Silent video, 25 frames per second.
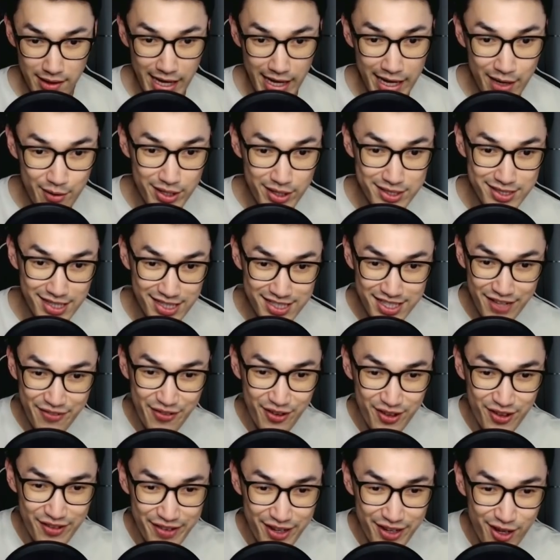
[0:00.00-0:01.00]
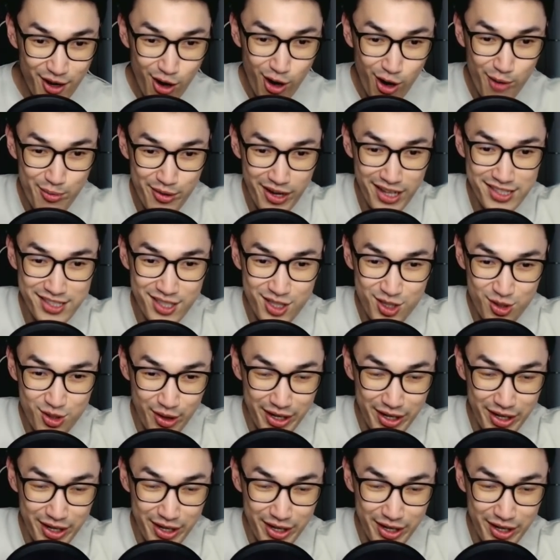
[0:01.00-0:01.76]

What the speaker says: Anyways, that's it for the video. Hope you guys enjoyed